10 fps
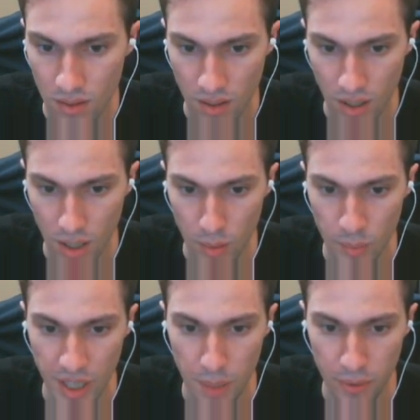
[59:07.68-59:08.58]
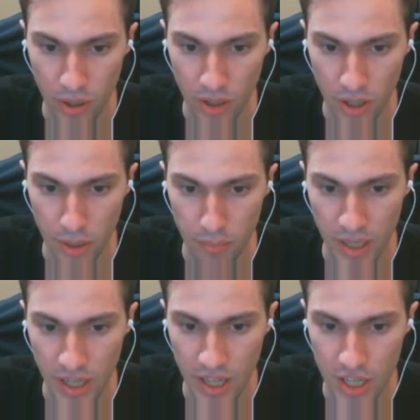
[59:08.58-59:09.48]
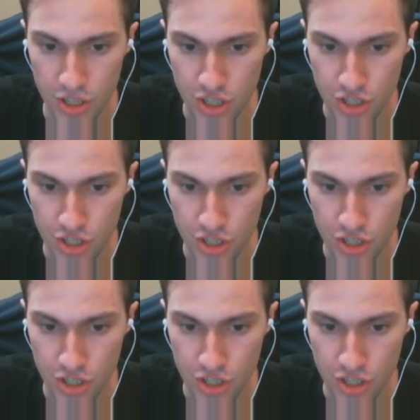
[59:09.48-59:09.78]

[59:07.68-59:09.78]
Coming up on main engine